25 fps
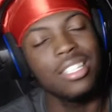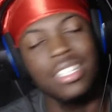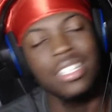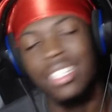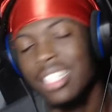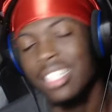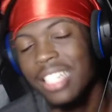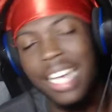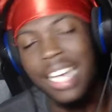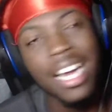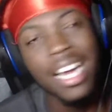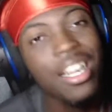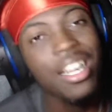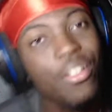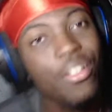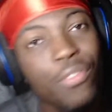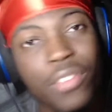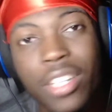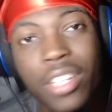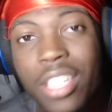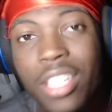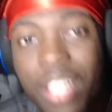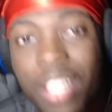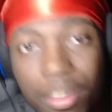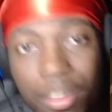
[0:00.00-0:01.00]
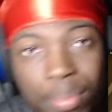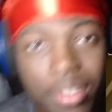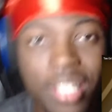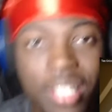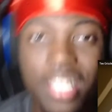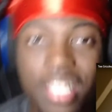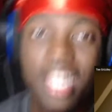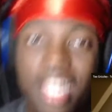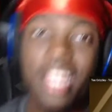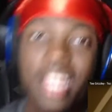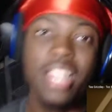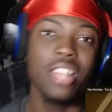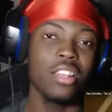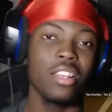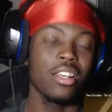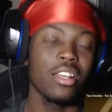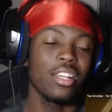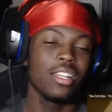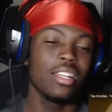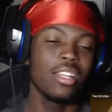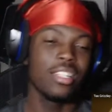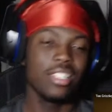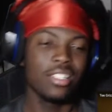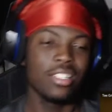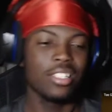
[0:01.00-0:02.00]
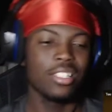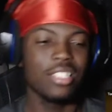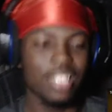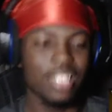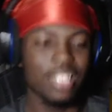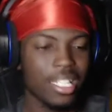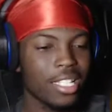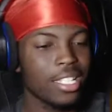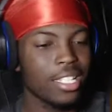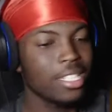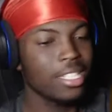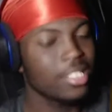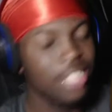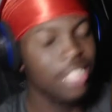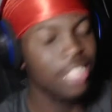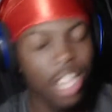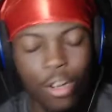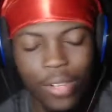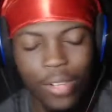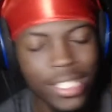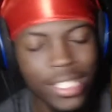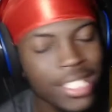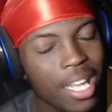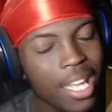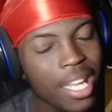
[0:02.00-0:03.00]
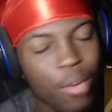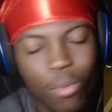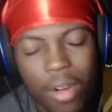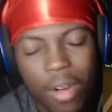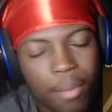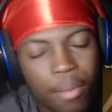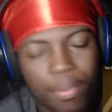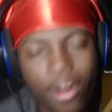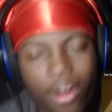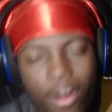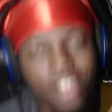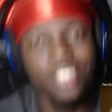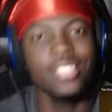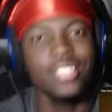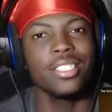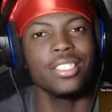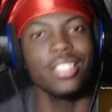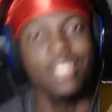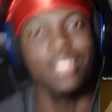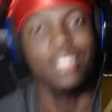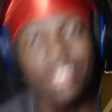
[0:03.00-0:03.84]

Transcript: gotta fuck up your day. Like, it's always that one person.